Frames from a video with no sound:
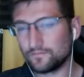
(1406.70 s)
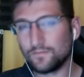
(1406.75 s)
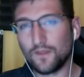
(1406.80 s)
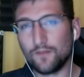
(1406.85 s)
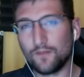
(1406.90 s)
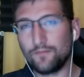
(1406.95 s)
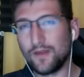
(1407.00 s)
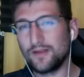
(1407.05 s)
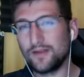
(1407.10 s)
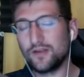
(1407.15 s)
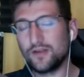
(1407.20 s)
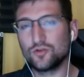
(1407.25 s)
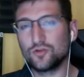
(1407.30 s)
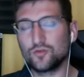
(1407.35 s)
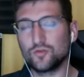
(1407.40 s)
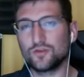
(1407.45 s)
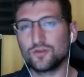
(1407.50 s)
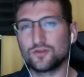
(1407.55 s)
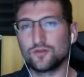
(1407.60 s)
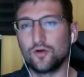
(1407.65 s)
Pantoja
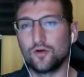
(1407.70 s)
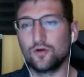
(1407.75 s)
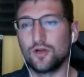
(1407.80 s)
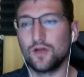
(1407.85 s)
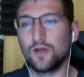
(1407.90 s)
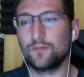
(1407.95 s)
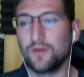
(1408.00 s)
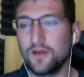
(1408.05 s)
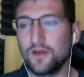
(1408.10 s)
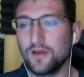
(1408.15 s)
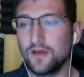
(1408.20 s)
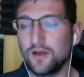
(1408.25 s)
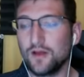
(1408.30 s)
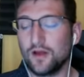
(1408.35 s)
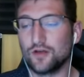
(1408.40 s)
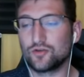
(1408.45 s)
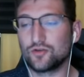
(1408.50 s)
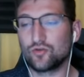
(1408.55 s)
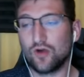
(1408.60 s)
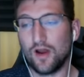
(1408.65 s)
was throwing up
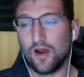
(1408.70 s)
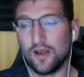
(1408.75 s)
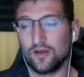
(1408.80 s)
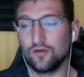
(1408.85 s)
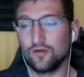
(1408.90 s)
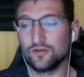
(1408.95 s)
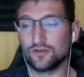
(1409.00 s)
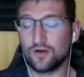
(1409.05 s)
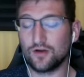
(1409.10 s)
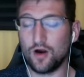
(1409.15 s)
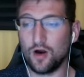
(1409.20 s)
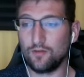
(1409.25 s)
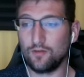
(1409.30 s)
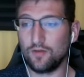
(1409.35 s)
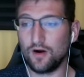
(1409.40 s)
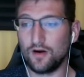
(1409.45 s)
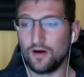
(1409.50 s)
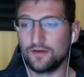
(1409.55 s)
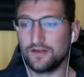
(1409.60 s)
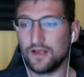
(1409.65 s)
uh, triangles and
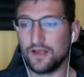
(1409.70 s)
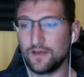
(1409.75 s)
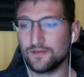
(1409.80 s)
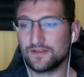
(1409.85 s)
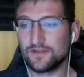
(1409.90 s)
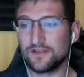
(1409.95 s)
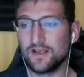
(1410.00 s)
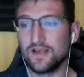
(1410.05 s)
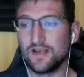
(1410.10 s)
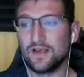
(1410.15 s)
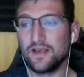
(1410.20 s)
armbar attempts,